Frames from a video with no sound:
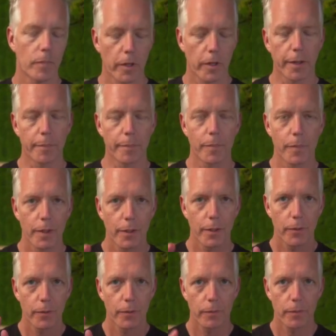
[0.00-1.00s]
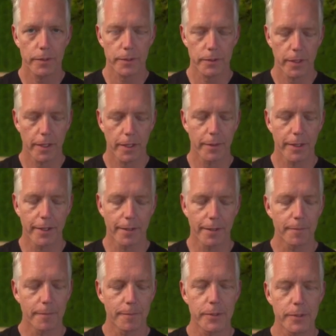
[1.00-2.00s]
right, what's going on right
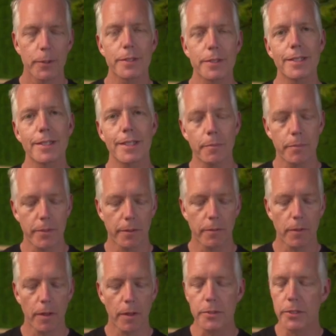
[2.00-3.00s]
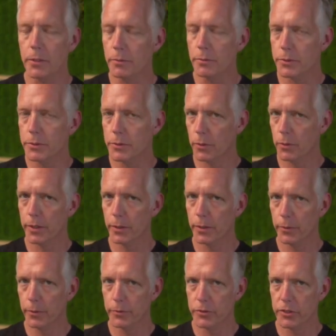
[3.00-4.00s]
there? So it's the same thing. I'm still doing the
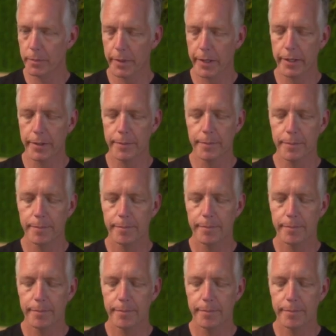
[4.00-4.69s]
whole G minor,